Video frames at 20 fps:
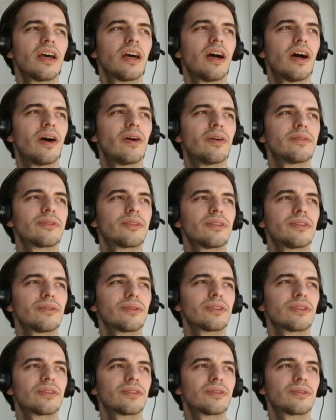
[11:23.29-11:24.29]
However,
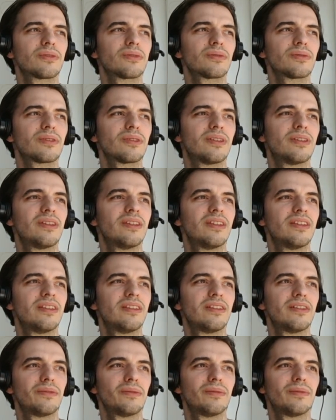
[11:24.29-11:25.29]
those
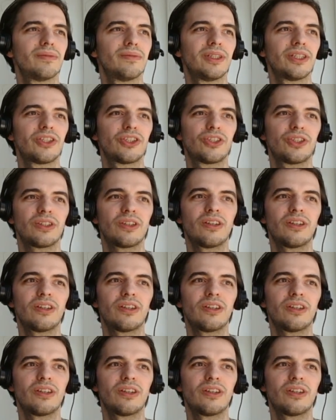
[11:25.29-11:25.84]
which